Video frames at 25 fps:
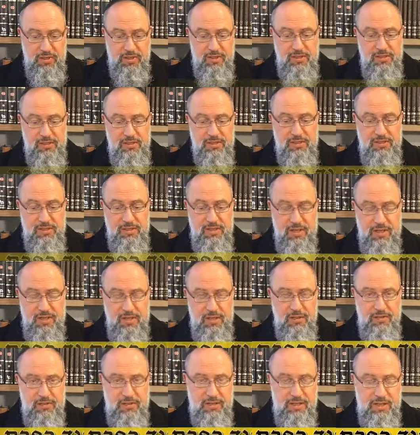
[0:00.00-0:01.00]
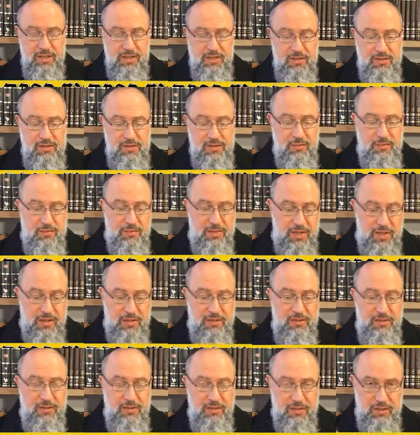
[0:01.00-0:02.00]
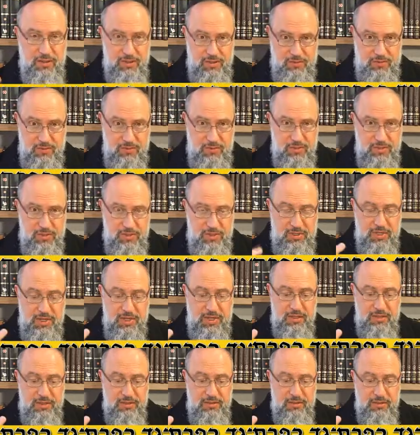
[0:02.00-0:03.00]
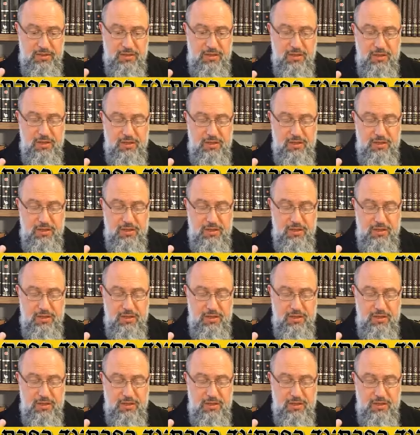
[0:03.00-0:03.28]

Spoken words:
that is to say, the letters beth, gimel, daled,